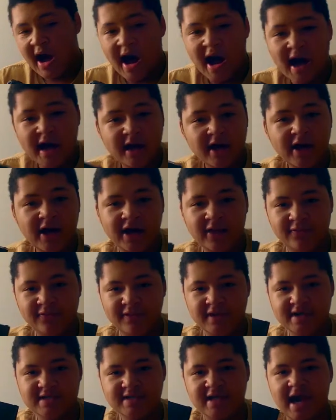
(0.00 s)
I got
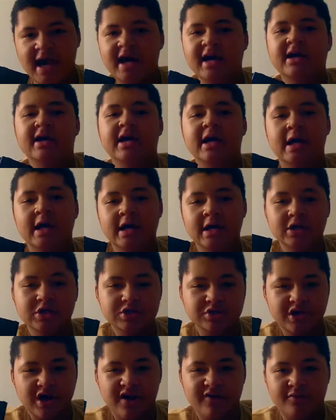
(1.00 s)
this at
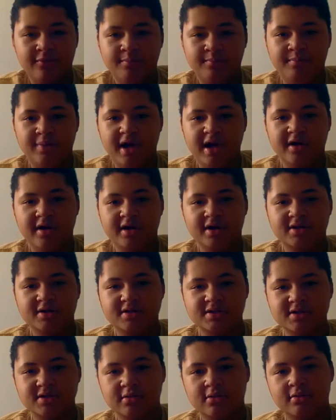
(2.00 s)

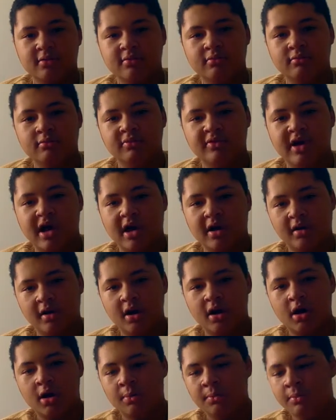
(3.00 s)

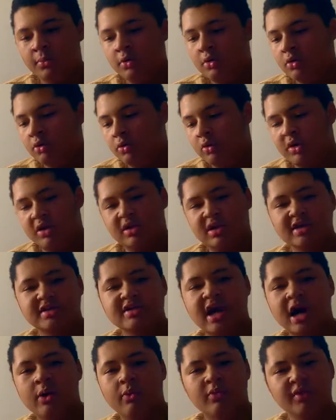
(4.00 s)
airsoftbarracks.com, or at least
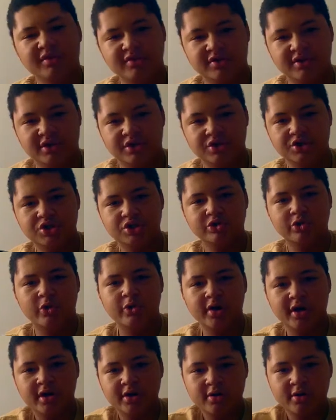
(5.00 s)
I went to their
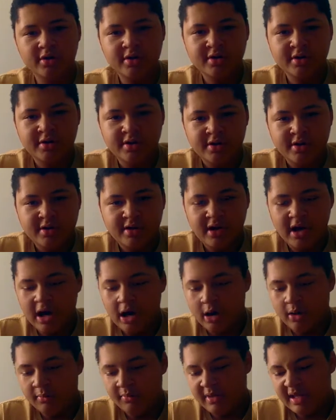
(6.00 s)
store.
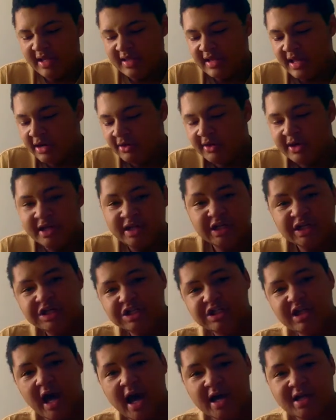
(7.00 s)
They were in
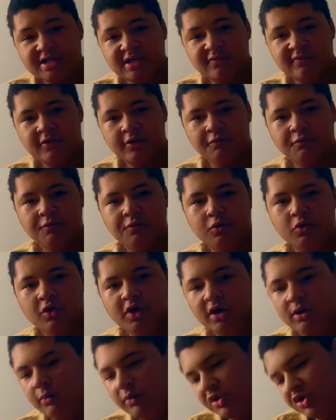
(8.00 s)
Jacksonville,
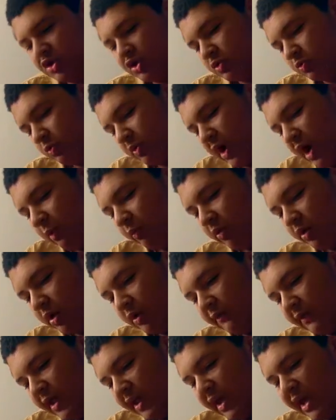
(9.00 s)
Florida, which is where I went
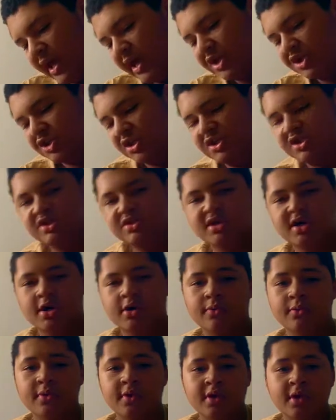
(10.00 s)
on vacation. So
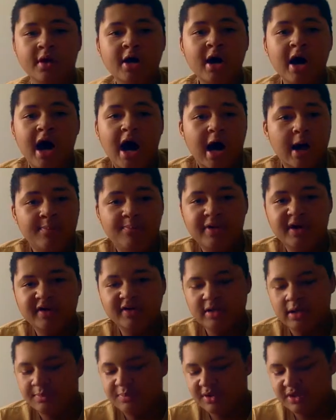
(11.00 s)
I
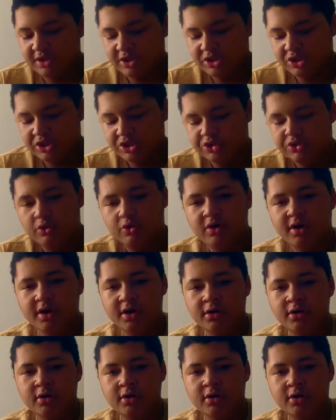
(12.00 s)
picked it up in their store.